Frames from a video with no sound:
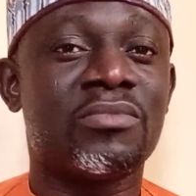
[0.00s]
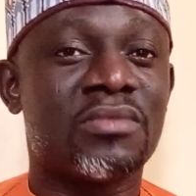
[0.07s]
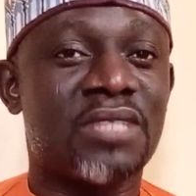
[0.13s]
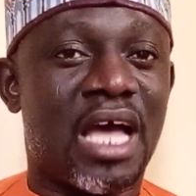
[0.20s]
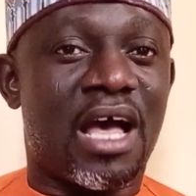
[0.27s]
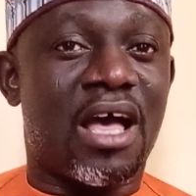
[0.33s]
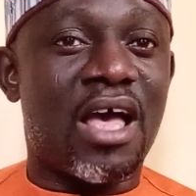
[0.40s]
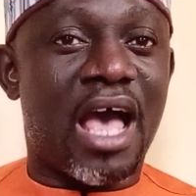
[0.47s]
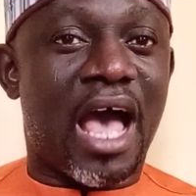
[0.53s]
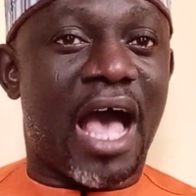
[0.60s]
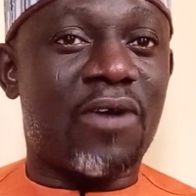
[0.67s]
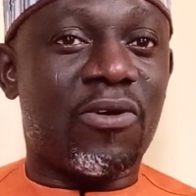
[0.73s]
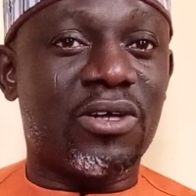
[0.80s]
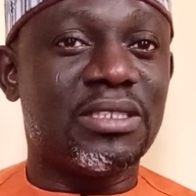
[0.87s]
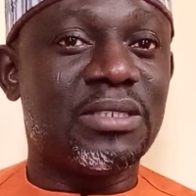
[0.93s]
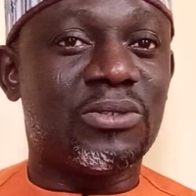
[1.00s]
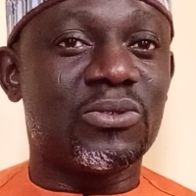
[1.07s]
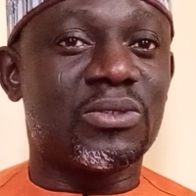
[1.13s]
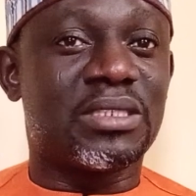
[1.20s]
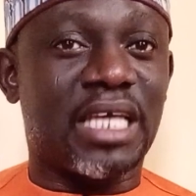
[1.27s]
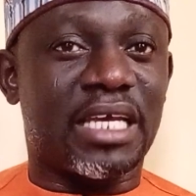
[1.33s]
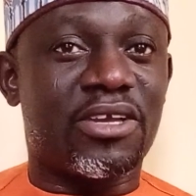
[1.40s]
Now, according
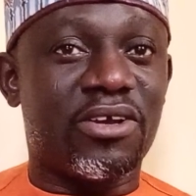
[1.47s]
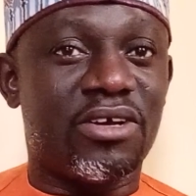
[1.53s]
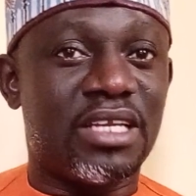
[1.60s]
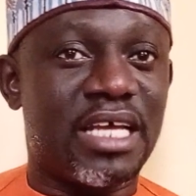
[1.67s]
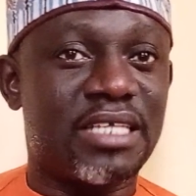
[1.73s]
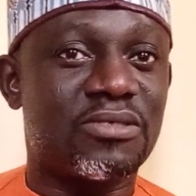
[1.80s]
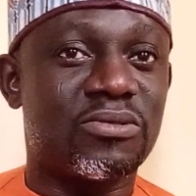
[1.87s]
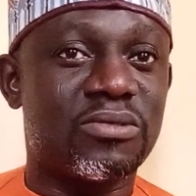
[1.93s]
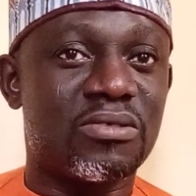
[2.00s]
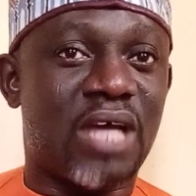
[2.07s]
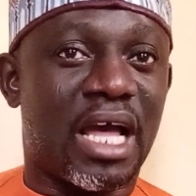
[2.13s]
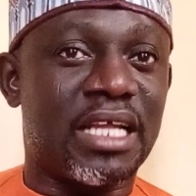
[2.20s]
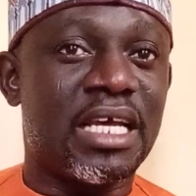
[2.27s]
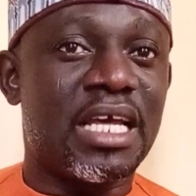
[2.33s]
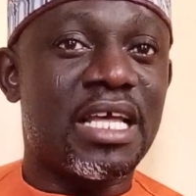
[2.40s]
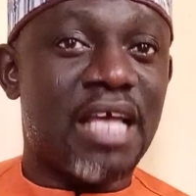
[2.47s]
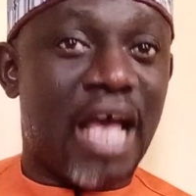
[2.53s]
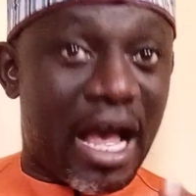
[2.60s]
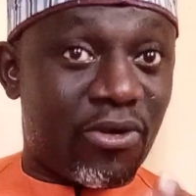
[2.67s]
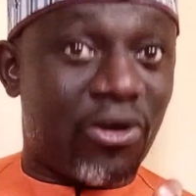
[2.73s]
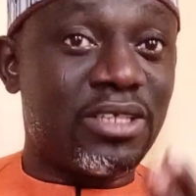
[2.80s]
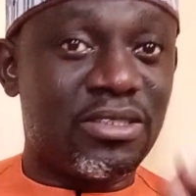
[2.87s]
to let's look at
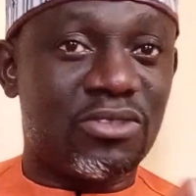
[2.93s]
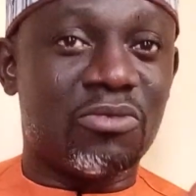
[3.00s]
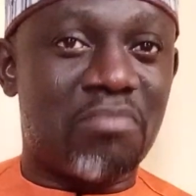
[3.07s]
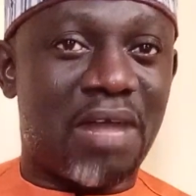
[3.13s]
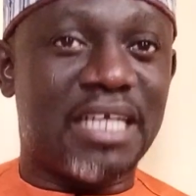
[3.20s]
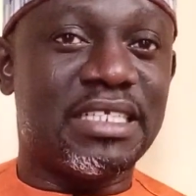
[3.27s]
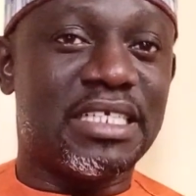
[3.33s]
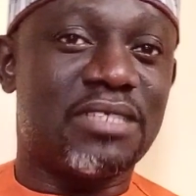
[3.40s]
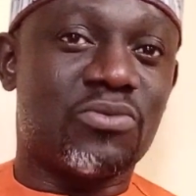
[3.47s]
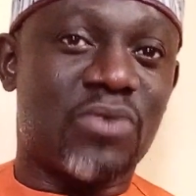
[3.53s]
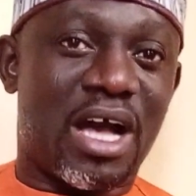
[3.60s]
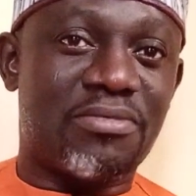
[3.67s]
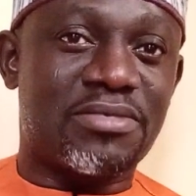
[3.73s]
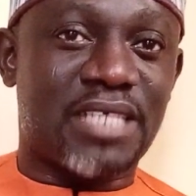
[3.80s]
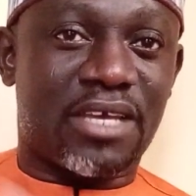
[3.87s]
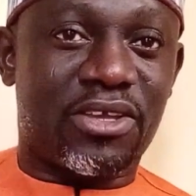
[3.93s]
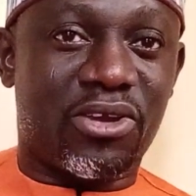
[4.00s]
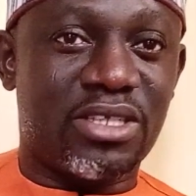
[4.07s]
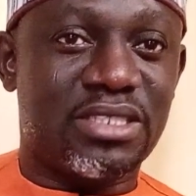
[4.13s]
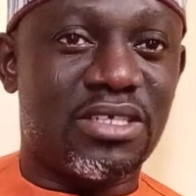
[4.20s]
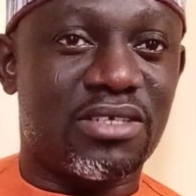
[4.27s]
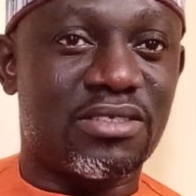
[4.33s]
according to mandate, we have
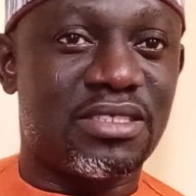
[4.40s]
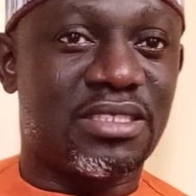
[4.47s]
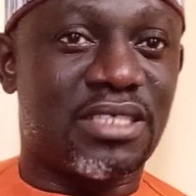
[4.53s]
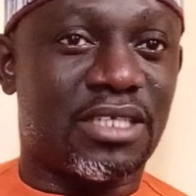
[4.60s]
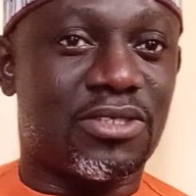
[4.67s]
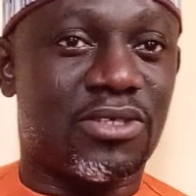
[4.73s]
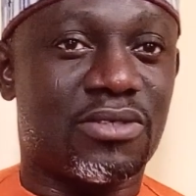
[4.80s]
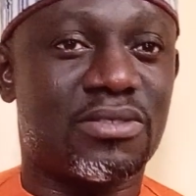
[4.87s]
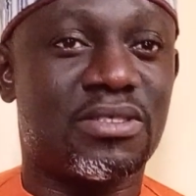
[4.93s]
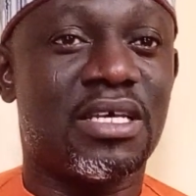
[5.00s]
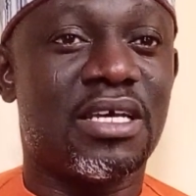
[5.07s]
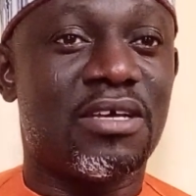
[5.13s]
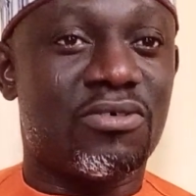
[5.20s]
security organizations.